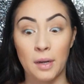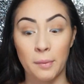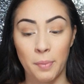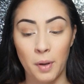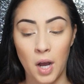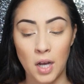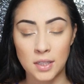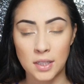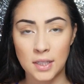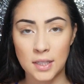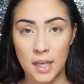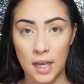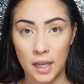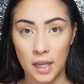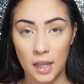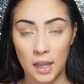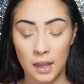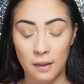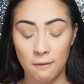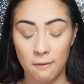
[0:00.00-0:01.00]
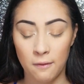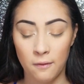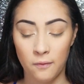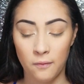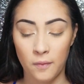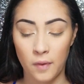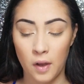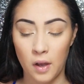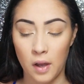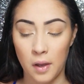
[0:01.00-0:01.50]
pause a second
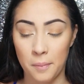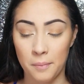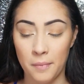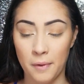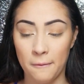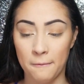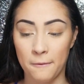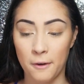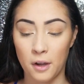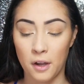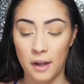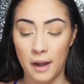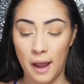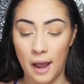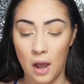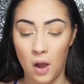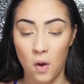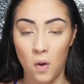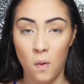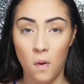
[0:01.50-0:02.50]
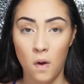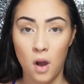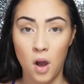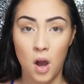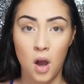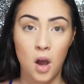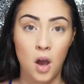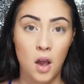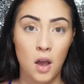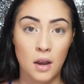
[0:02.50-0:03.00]
for now
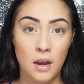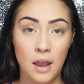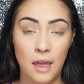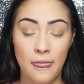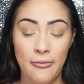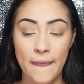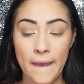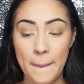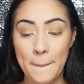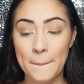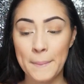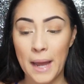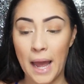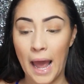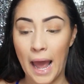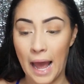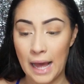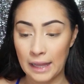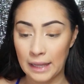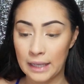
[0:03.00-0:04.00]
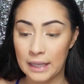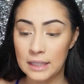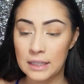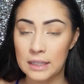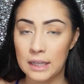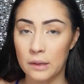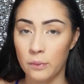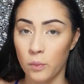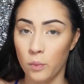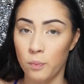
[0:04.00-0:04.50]
on the palette,
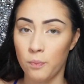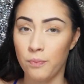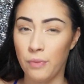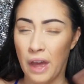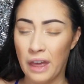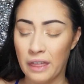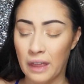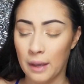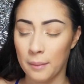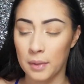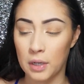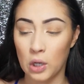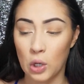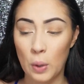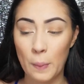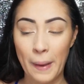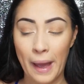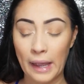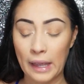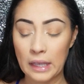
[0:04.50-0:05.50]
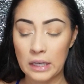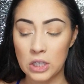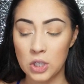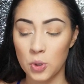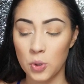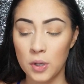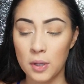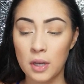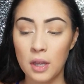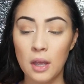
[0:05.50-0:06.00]
and I think I'm gonna go back into
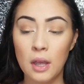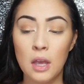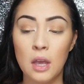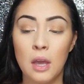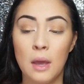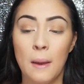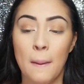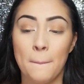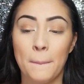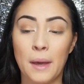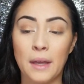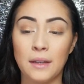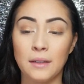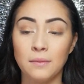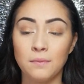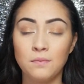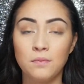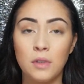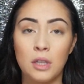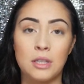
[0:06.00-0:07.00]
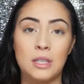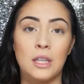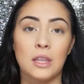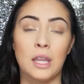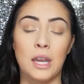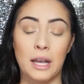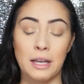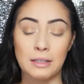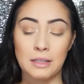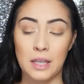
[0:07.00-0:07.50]
it. But let's get the
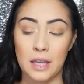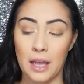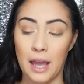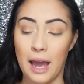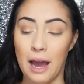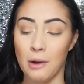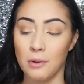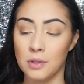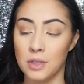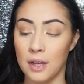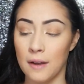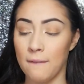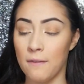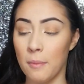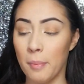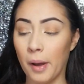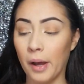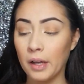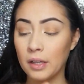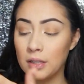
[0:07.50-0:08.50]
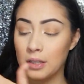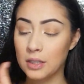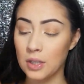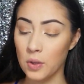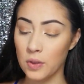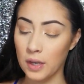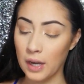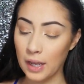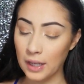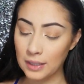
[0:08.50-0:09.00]
next thing out of the box. So
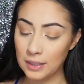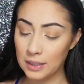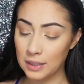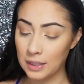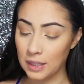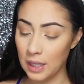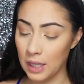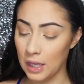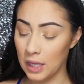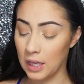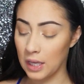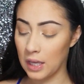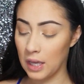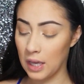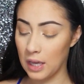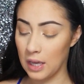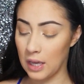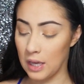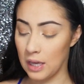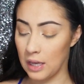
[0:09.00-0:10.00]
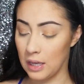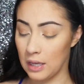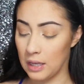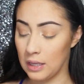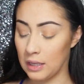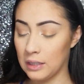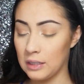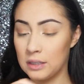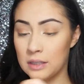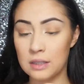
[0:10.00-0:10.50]
the next thing
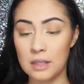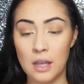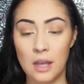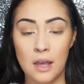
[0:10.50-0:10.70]
is